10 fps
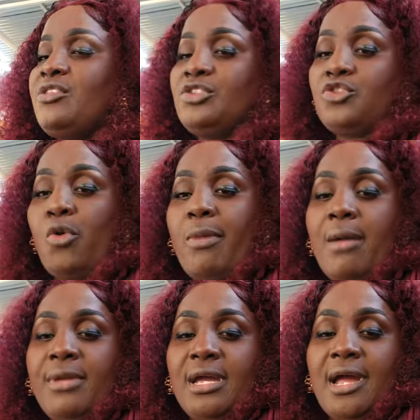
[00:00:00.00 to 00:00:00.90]
have to talk
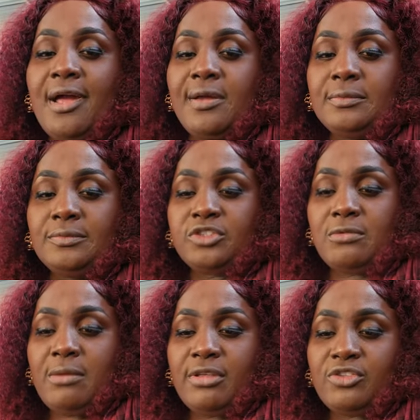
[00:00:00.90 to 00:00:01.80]
about my arm, talk
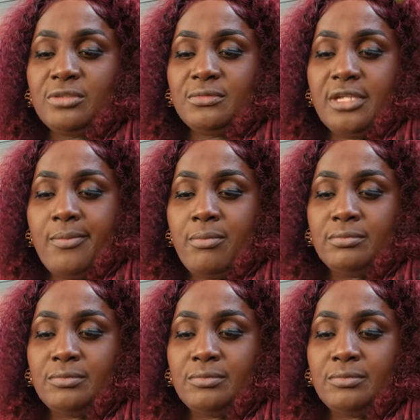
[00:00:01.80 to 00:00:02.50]
about my something them.